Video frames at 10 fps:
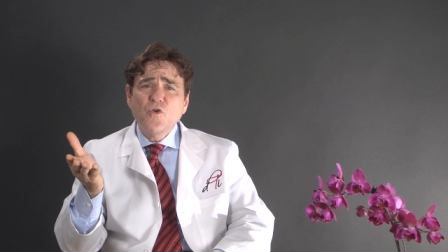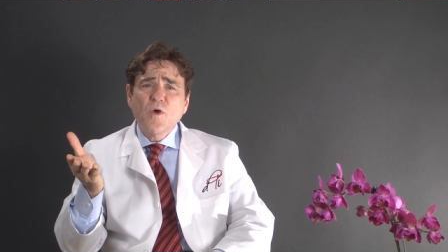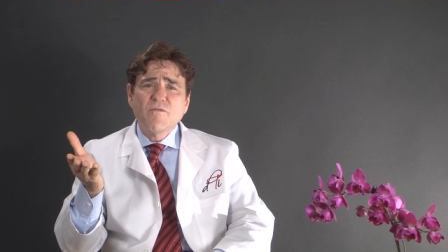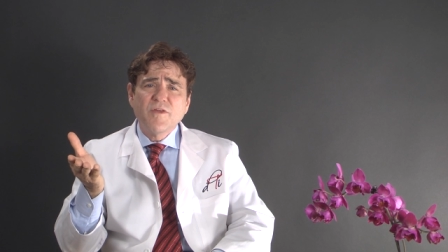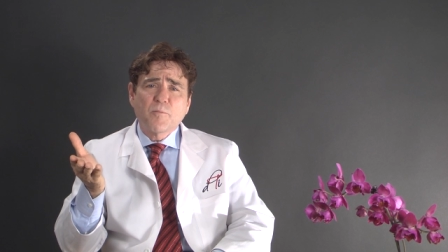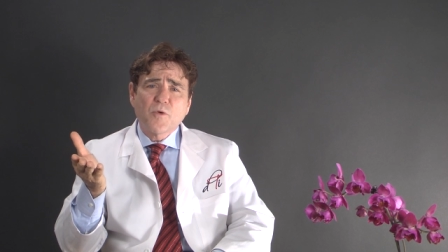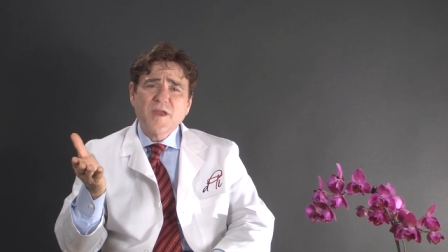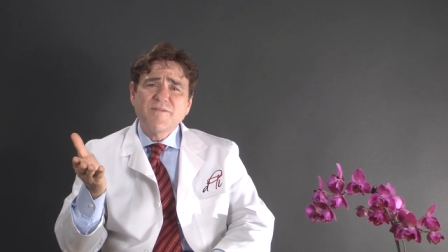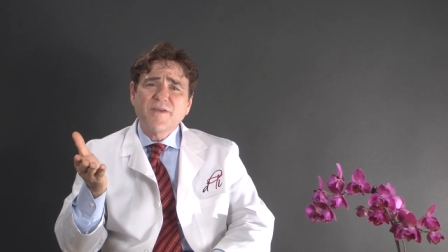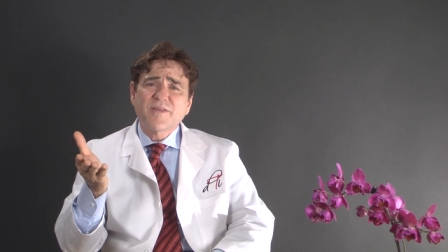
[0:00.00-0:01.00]
view of the
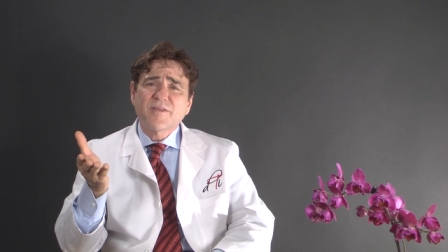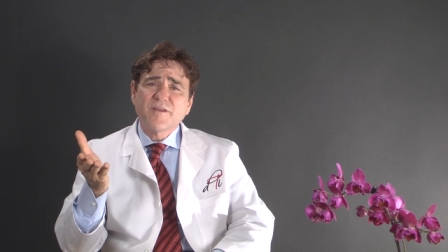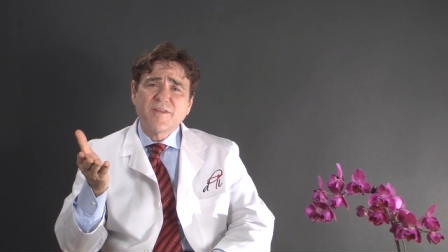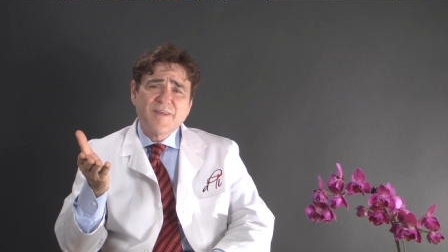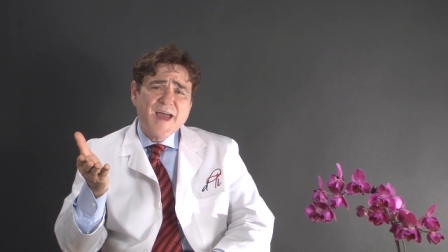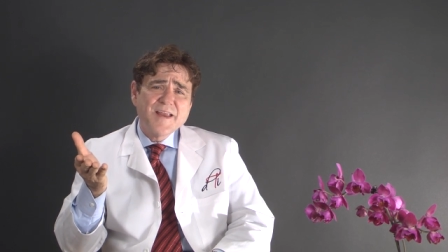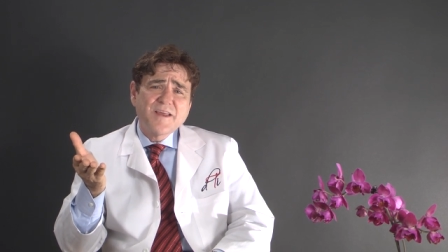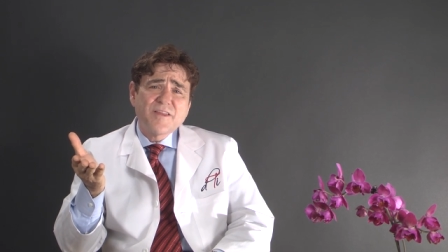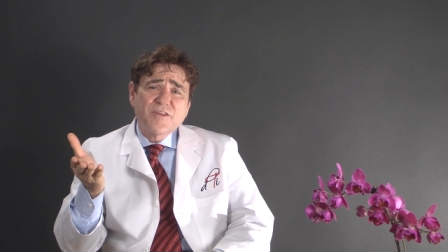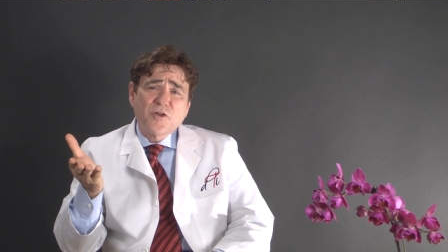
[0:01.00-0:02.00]
previous design
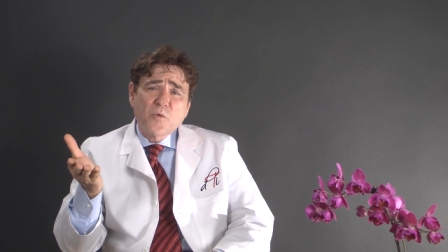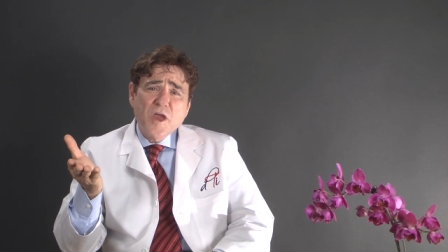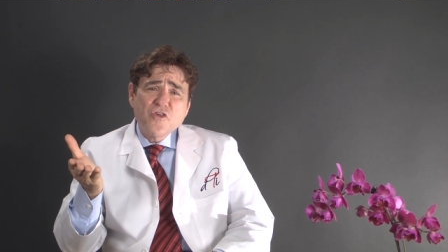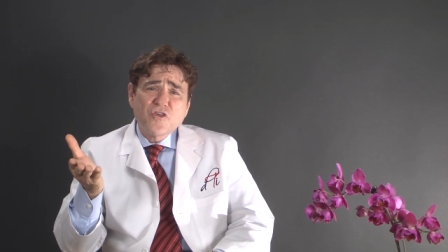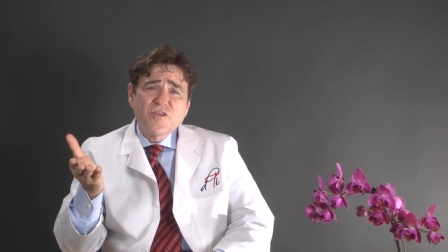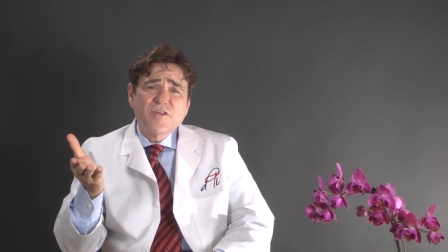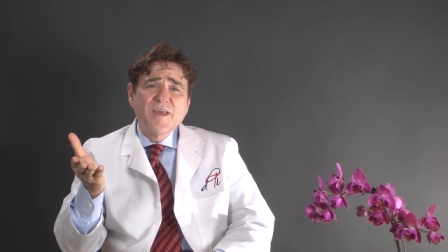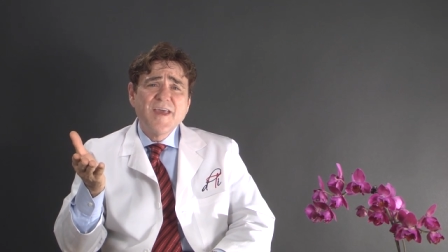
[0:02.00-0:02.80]
considerations,